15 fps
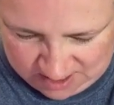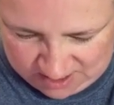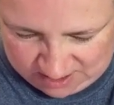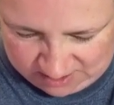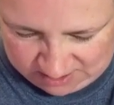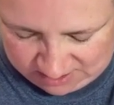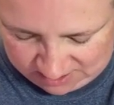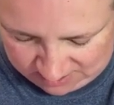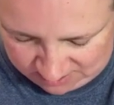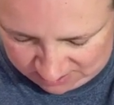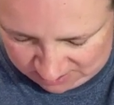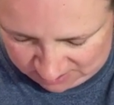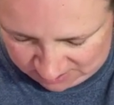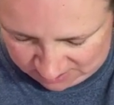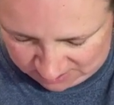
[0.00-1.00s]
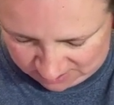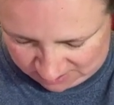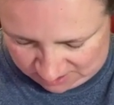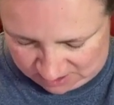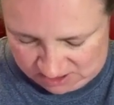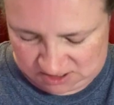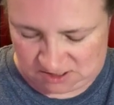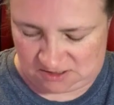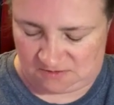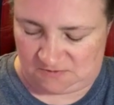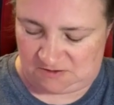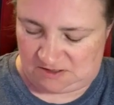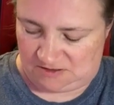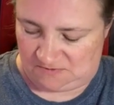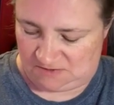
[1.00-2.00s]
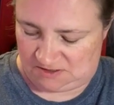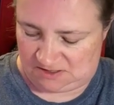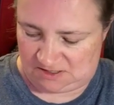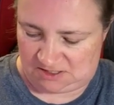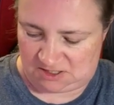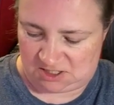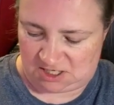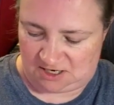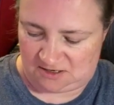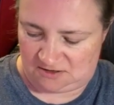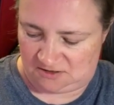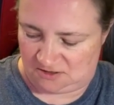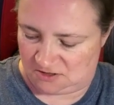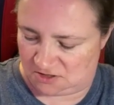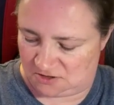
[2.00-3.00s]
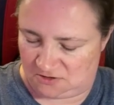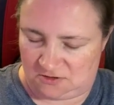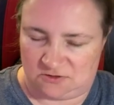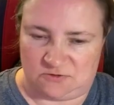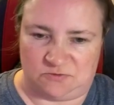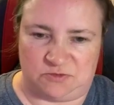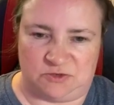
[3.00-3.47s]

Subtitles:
I started it last year when I was in a challenge group